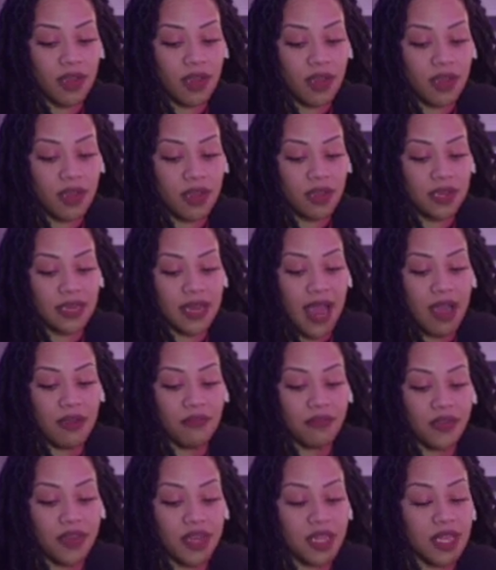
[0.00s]
not
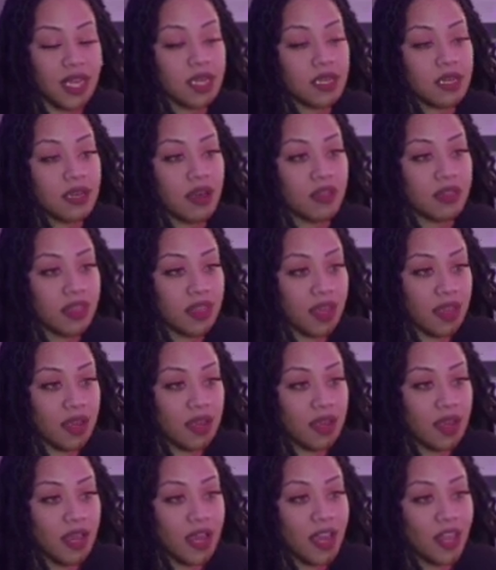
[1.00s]
feeling
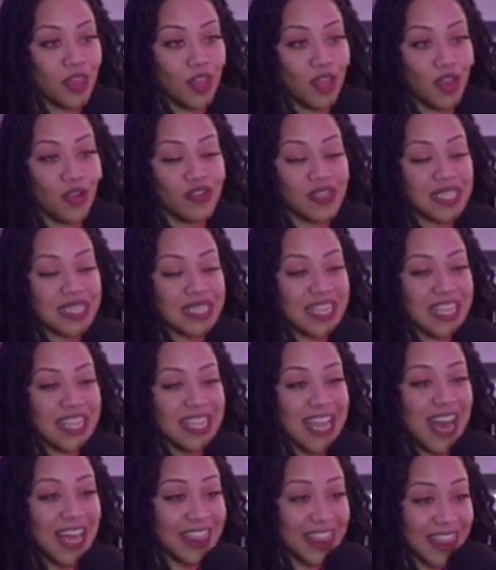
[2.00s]
nothing, there is
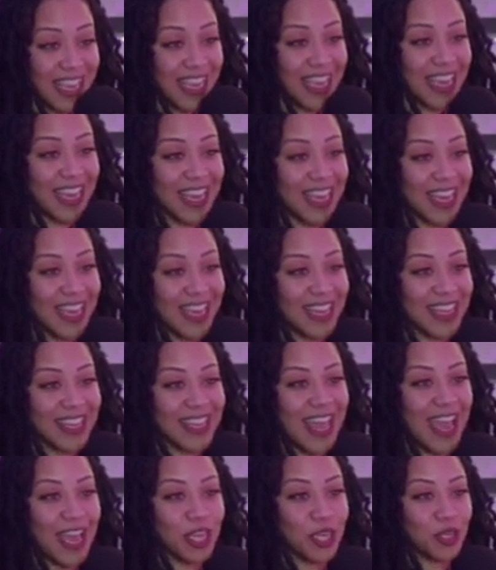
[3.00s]
nothing
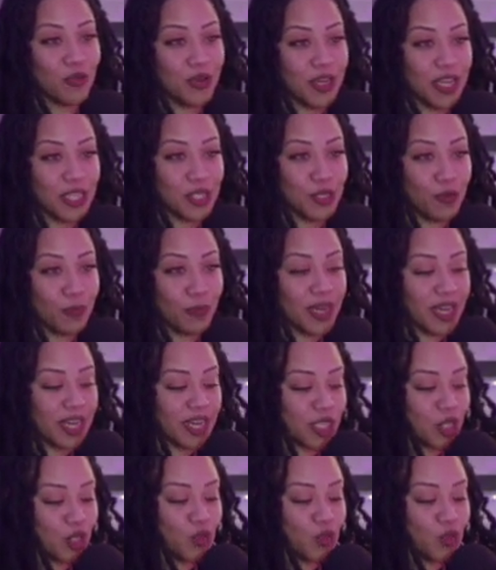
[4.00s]
that you can do, because you